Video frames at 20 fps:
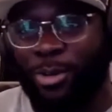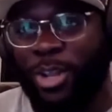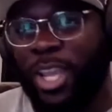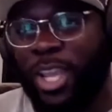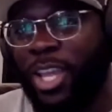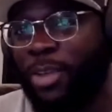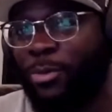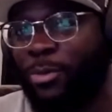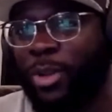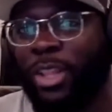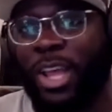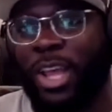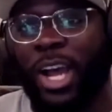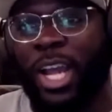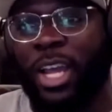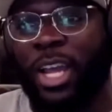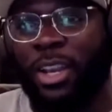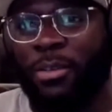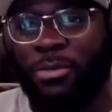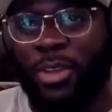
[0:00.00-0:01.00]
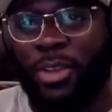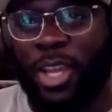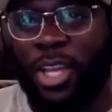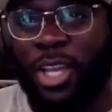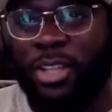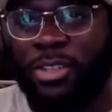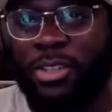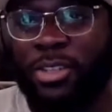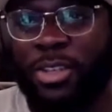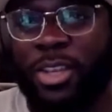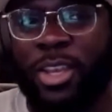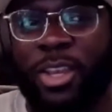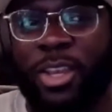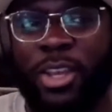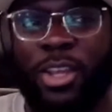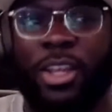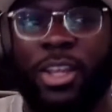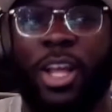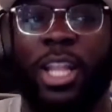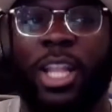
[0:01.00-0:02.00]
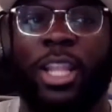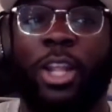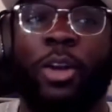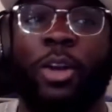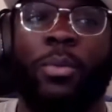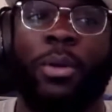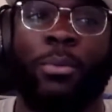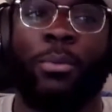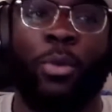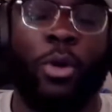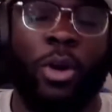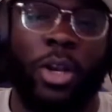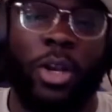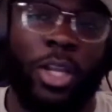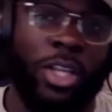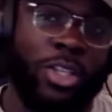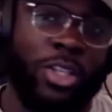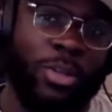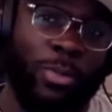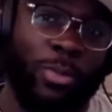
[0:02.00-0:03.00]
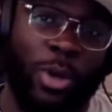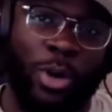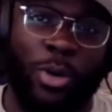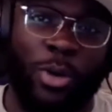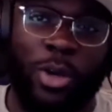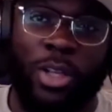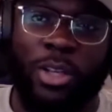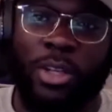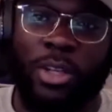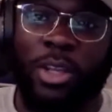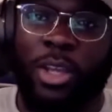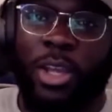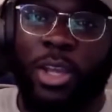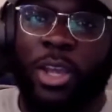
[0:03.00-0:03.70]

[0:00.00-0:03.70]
they rely on the fans a little bit more and it gets them going.